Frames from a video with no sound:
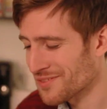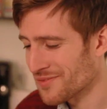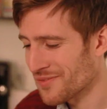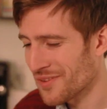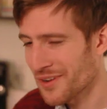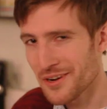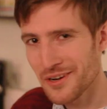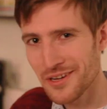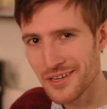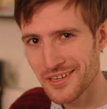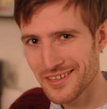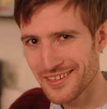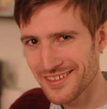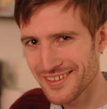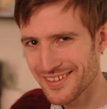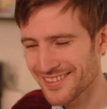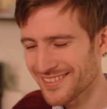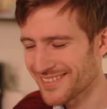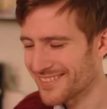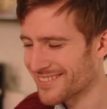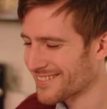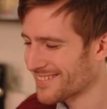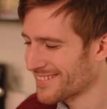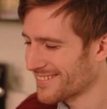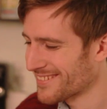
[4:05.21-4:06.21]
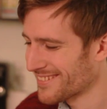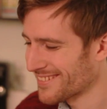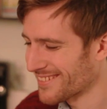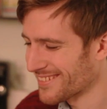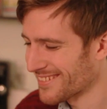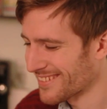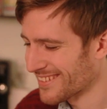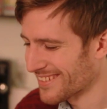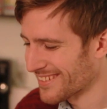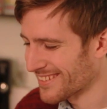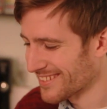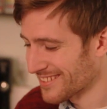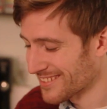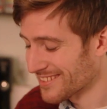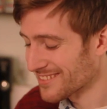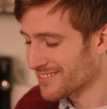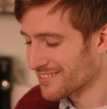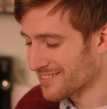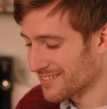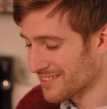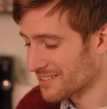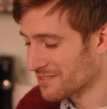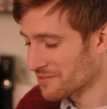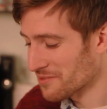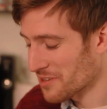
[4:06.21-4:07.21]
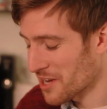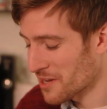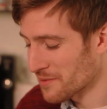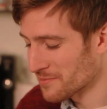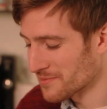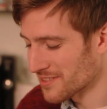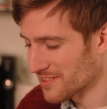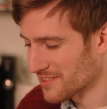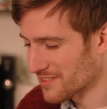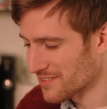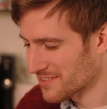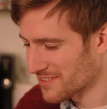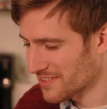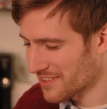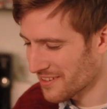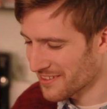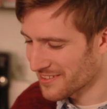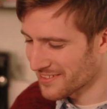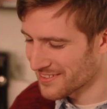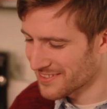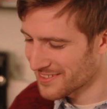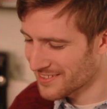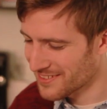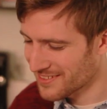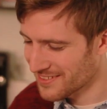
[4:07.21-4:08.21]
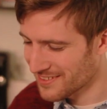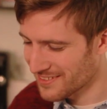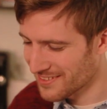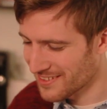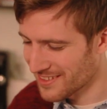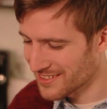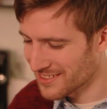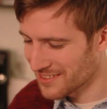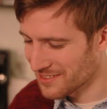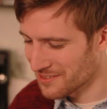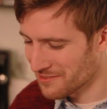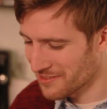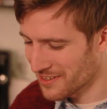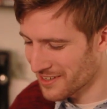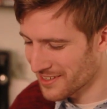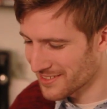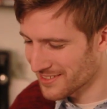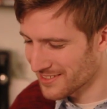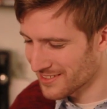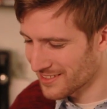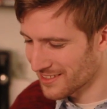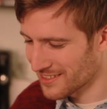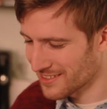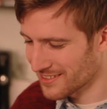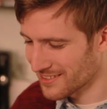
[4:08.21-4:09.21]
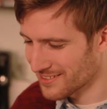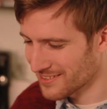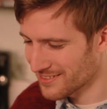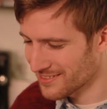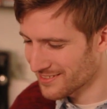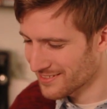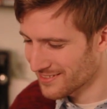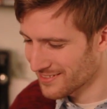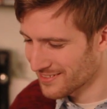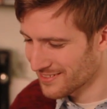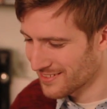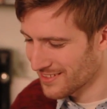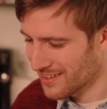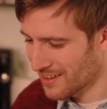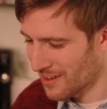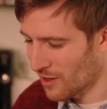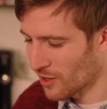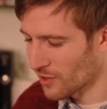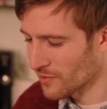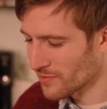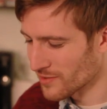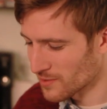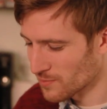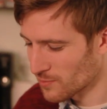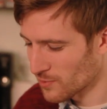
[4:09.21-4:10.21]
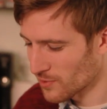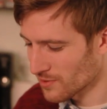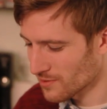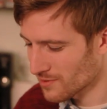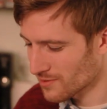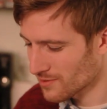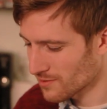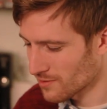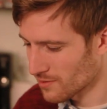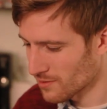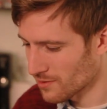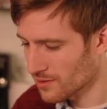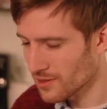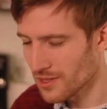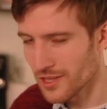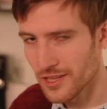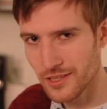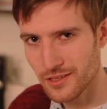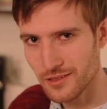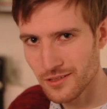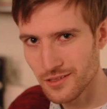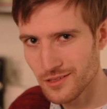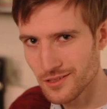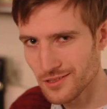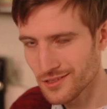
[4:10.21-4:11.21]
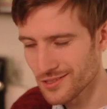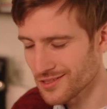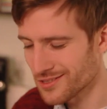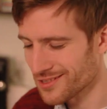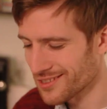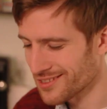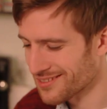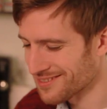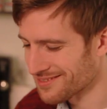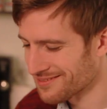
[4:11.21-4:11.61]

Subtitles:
very, it grabs you, it does. It's a great aesthetic. All of his books look like this, and